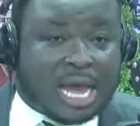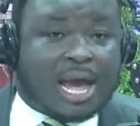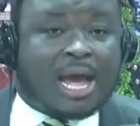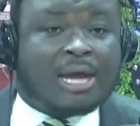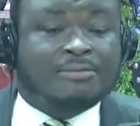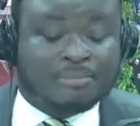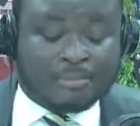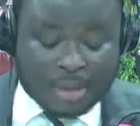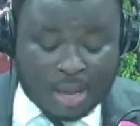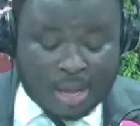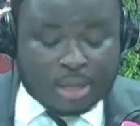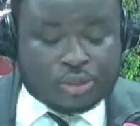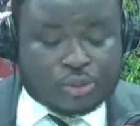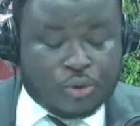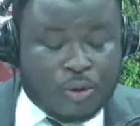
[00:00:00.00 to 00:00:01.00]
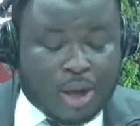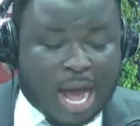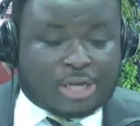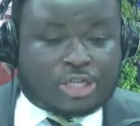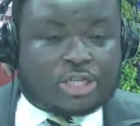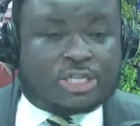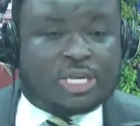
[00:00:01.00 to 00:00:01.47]
star #2
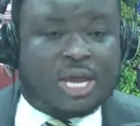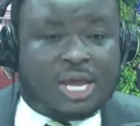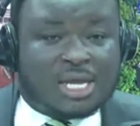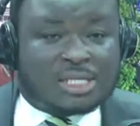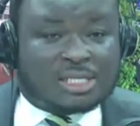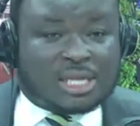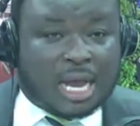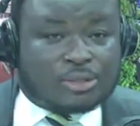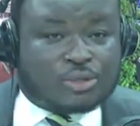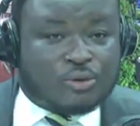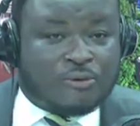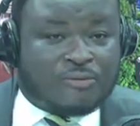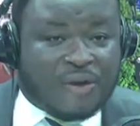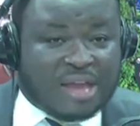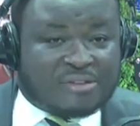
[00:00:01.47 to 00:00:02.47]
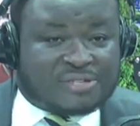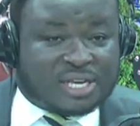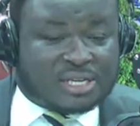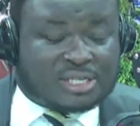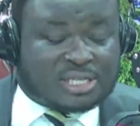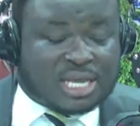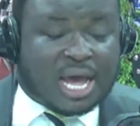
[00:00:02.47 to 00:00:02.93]

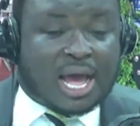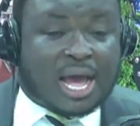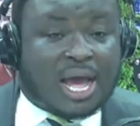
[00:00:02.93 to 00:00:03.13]
*256